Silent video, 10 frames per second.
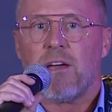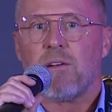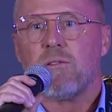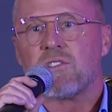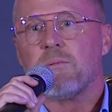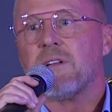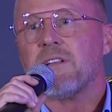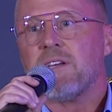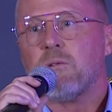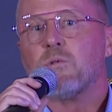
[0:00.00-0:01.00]
and
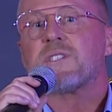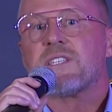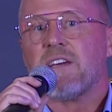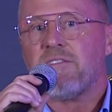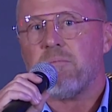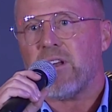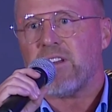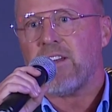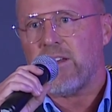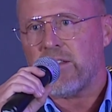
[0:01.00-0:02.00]
ultimately you will save
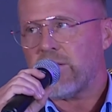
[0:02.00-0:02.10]
money in the